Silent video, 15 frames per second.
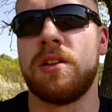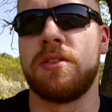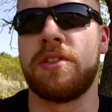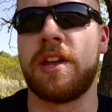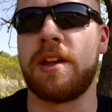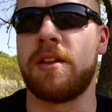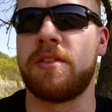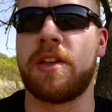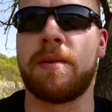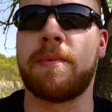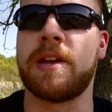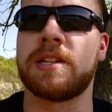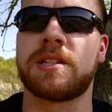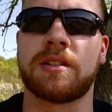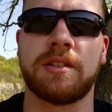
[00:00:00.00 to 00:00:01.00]
they
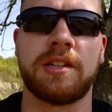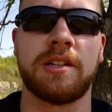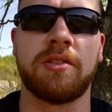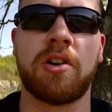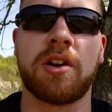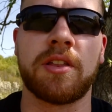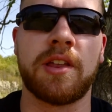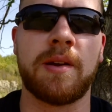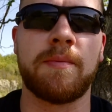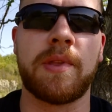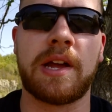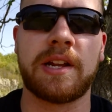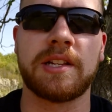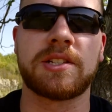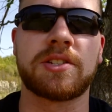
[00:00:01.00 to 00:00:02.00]
basically, a lot of them
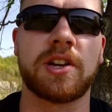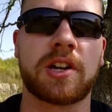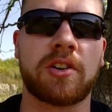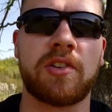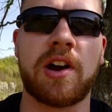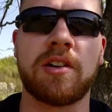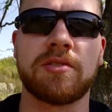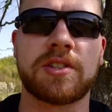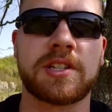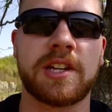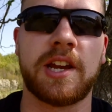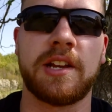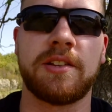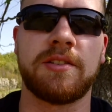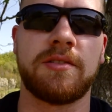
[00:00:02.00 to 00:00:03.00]
that had stuck around
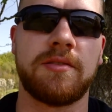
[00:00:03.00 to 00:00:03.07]
said,